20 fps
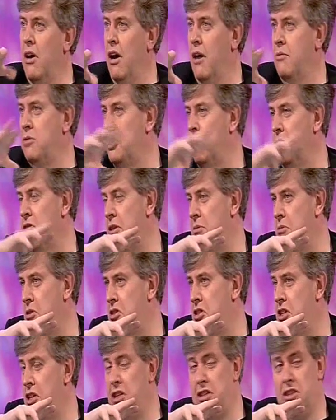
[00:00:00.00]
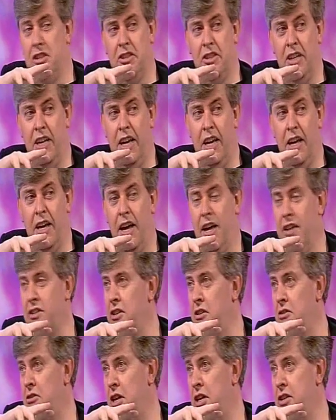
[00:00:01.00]
I'm sure some of the teachers here
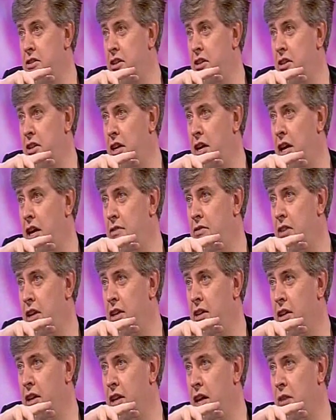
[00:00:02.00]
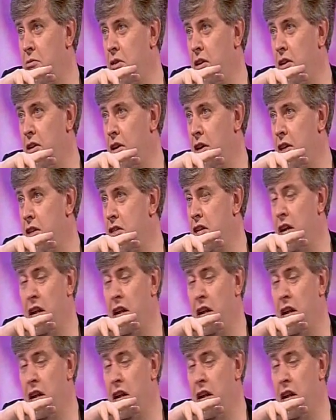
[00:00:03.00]
do things in the evening that they wouldn't like to